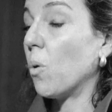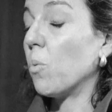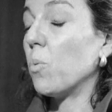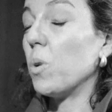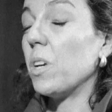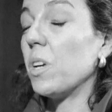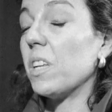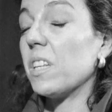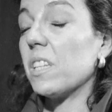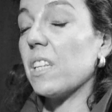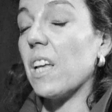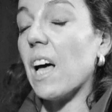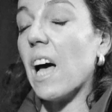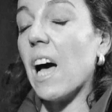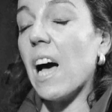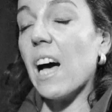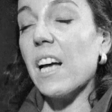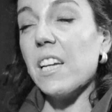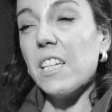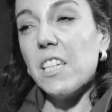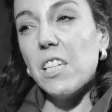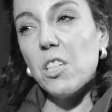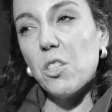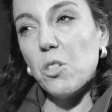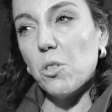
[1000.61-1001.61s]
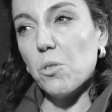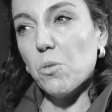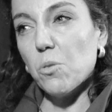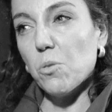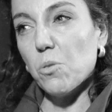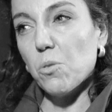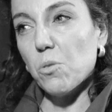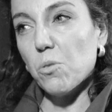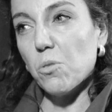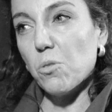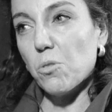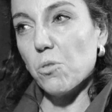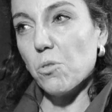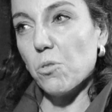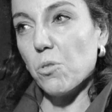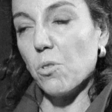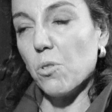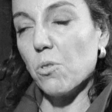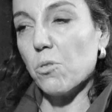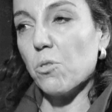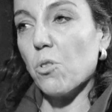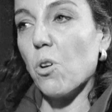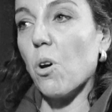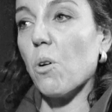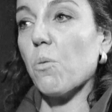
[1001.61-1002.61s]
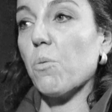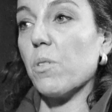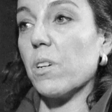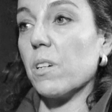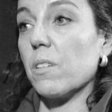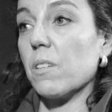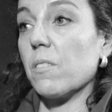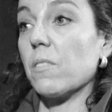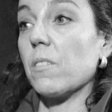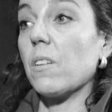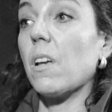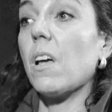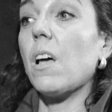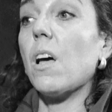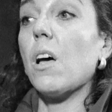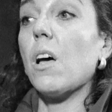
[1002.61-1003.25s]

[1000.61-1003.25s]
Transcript: with attitudes towards